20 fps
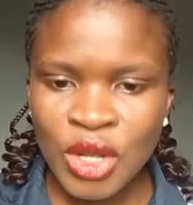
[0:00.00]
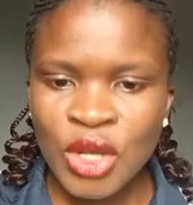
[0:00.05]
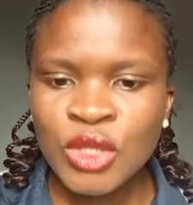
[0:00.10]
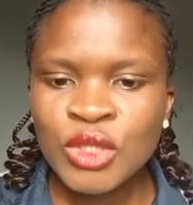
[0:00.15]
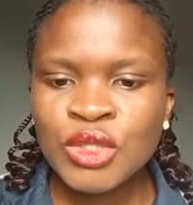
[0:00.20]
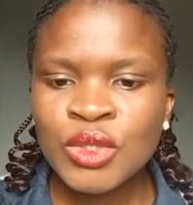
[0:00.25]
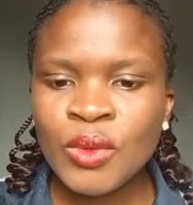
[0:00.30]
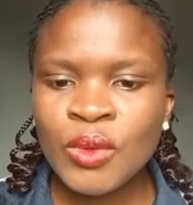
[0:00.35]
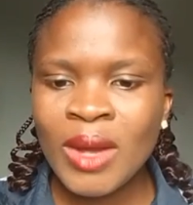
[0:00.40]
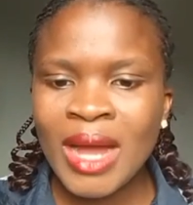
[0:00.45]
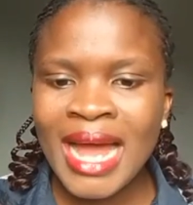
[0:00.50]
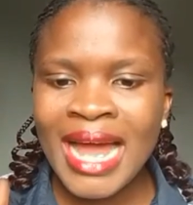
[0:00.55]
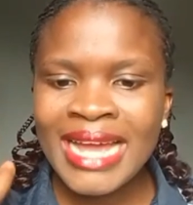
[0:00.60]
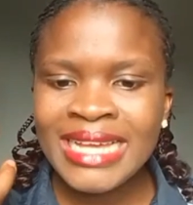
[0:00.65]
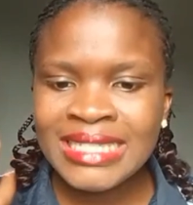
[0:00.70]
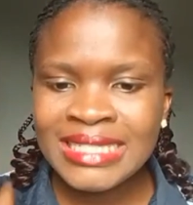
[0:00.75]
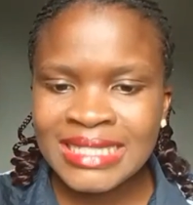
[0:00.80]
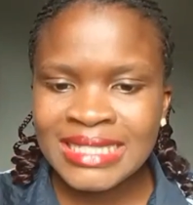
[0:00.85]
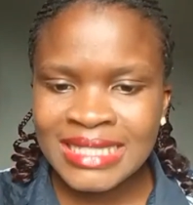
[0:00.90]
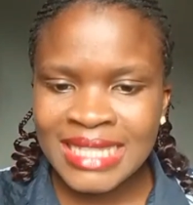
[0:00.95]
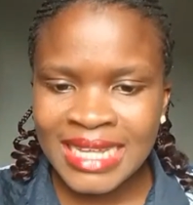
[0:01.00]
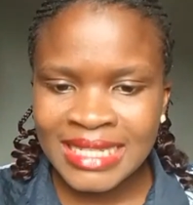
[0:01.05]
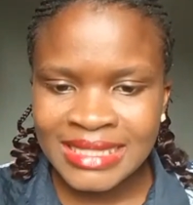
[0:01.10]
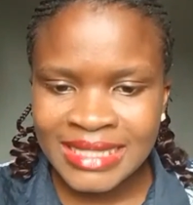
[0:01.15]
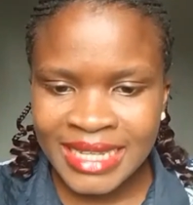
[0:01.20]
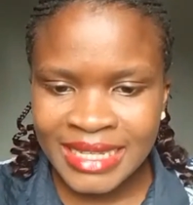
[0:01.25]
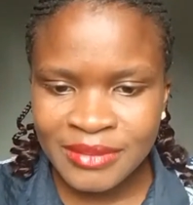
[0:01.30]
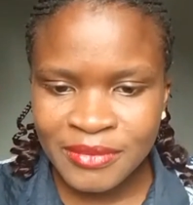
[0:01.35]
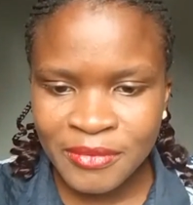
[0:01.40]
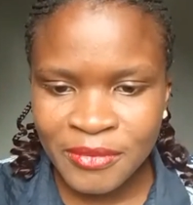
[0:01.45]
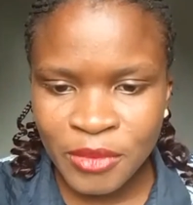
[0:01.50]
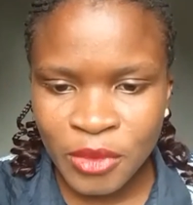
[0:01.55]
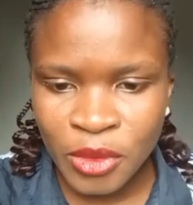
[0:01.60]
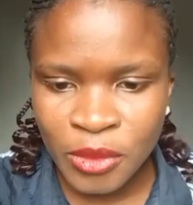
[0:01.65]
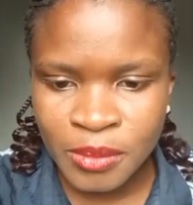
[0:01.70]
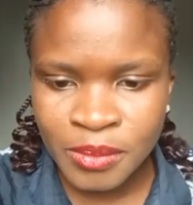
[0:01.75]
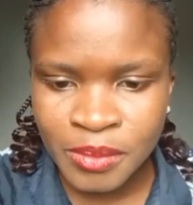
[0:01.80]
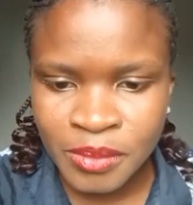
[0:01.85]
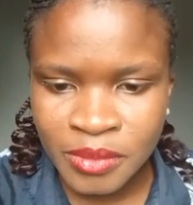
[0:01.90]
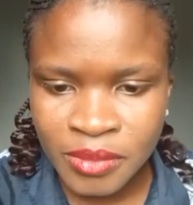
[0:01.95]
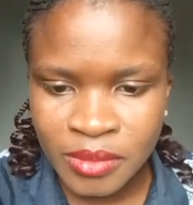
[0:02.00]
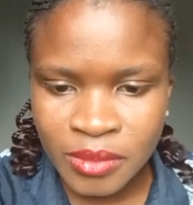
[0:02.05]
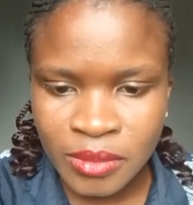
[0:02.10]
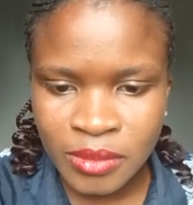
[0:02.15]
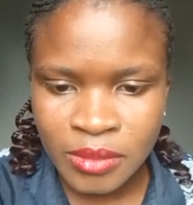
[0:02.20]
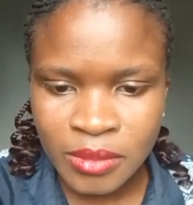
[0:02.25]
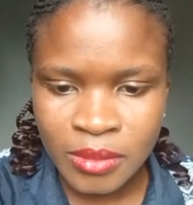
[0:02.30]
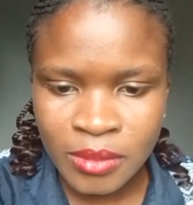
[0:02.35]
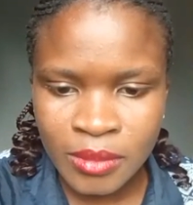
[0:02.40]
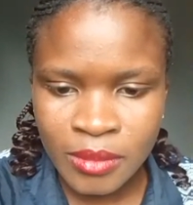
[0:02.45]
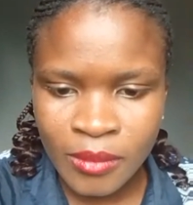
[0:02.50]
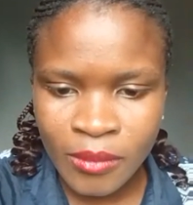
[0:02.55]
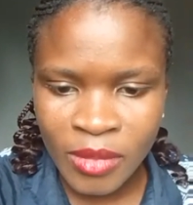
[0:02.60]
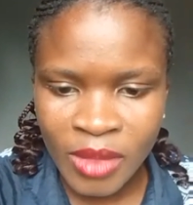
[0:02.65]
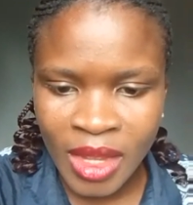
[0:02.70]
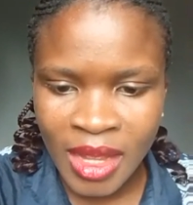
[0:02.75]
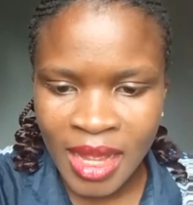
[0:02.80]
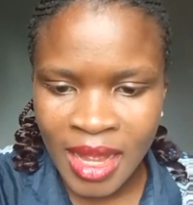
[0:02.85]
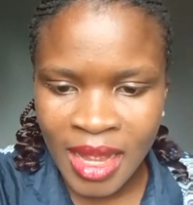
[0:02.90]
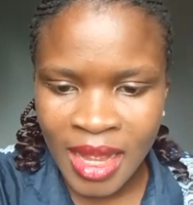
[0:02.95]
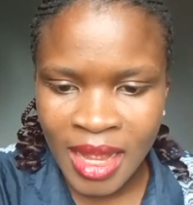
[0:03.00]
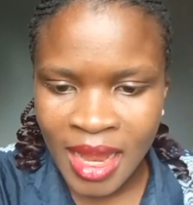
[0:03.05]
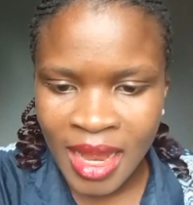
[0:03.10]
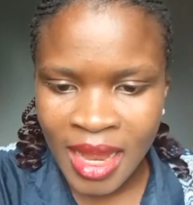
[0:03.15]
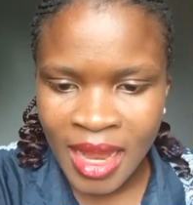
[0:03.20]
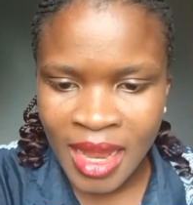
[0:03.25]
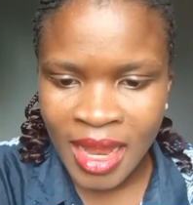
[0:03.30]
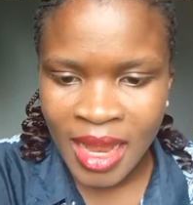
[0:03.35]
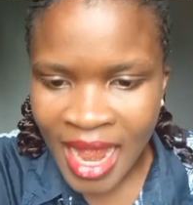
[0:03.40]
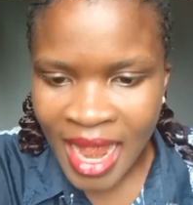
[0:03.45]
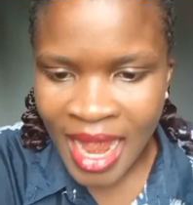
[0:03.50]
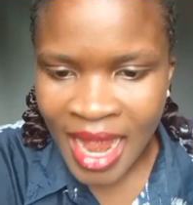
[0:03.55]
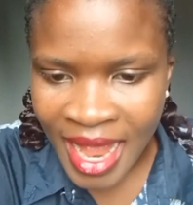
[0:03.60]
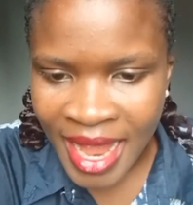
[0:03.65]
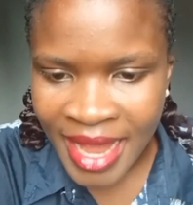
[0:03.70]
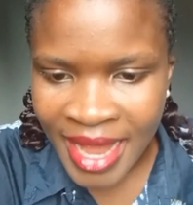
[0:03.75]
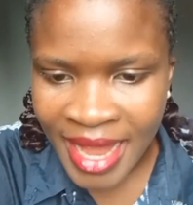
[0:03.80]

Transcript: So I started from Hi